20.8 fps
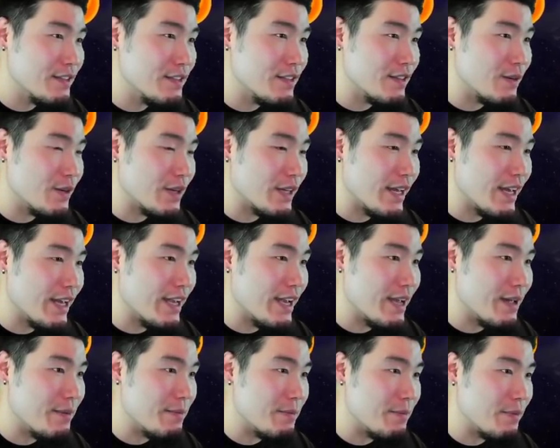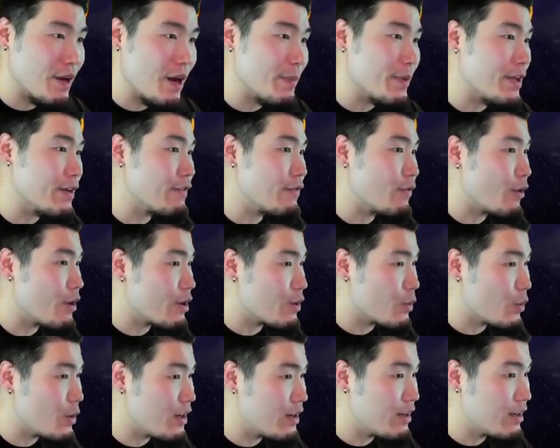Okay, and probably a fourth
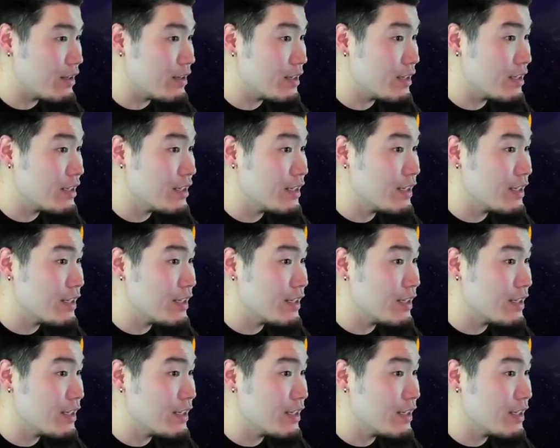one.